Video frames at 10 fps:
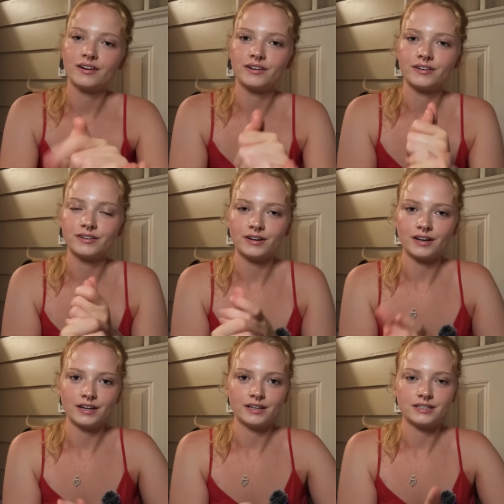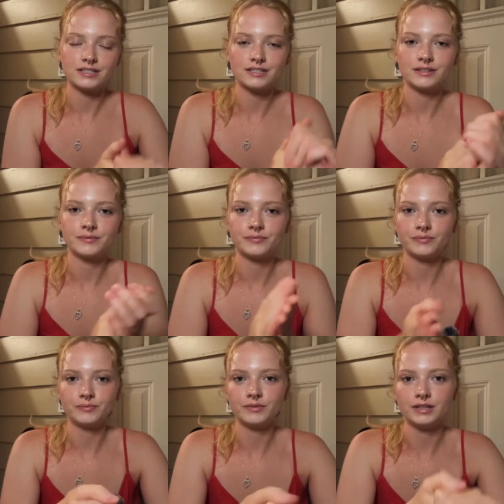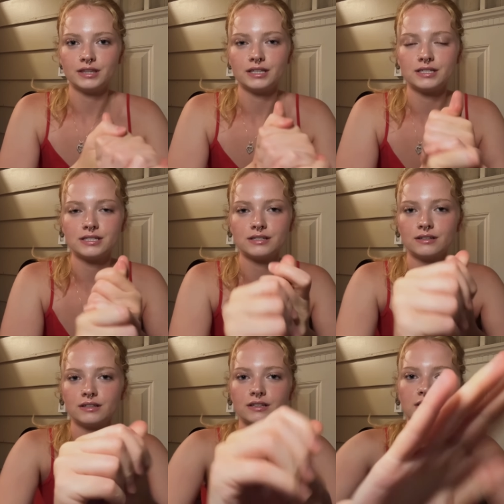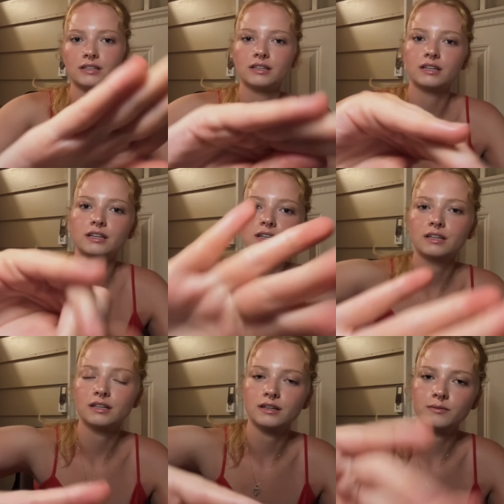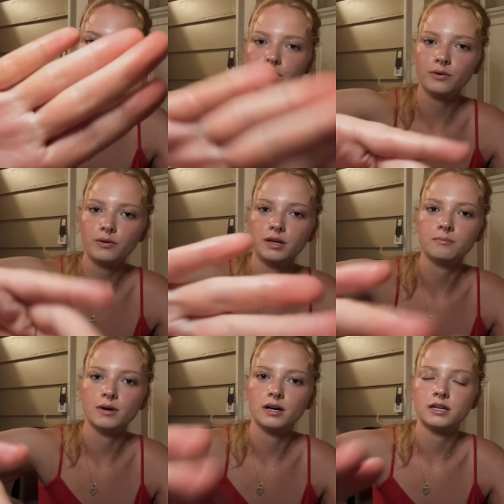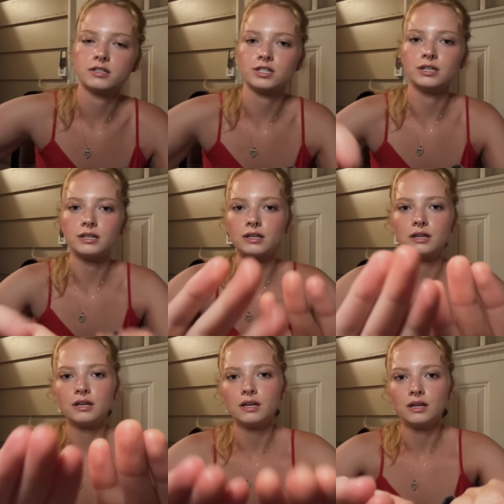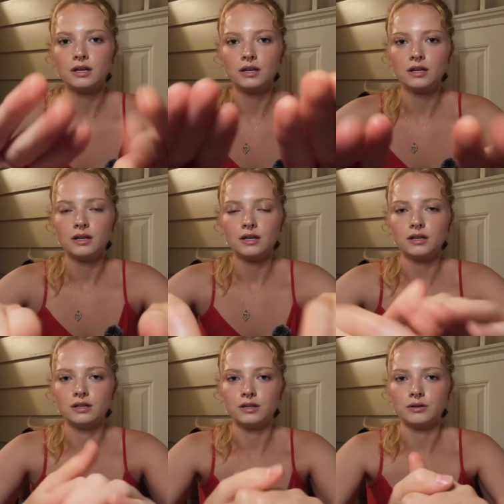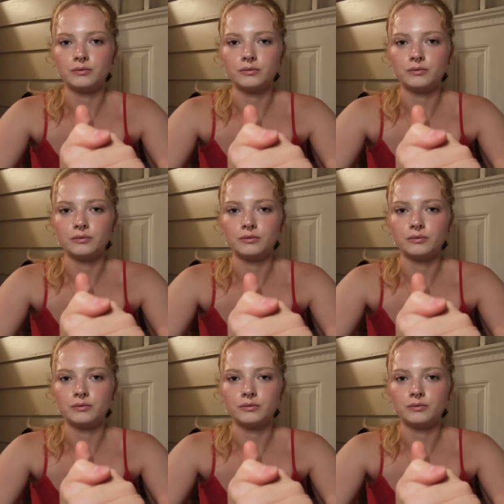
Alright. Put this on. Yep, don't need much, and you know.